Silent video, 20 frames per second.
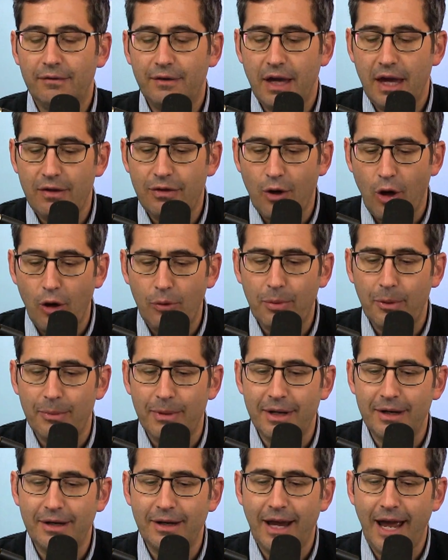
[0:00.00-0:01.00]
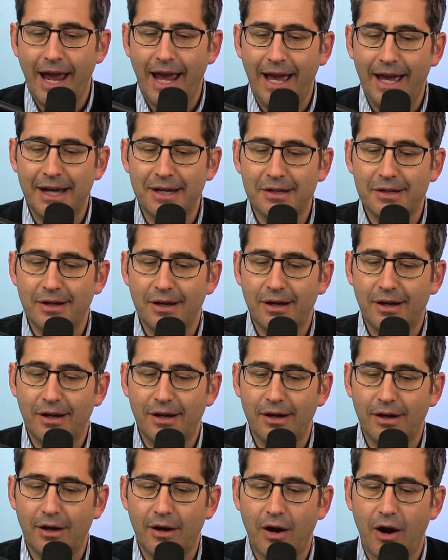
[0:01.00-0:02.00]
Keith Olbermann and
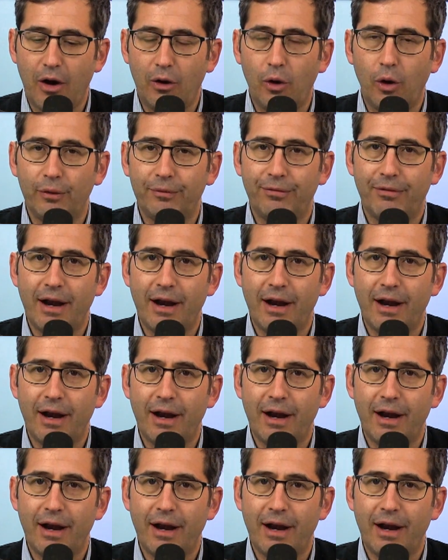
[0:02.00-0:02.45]
our old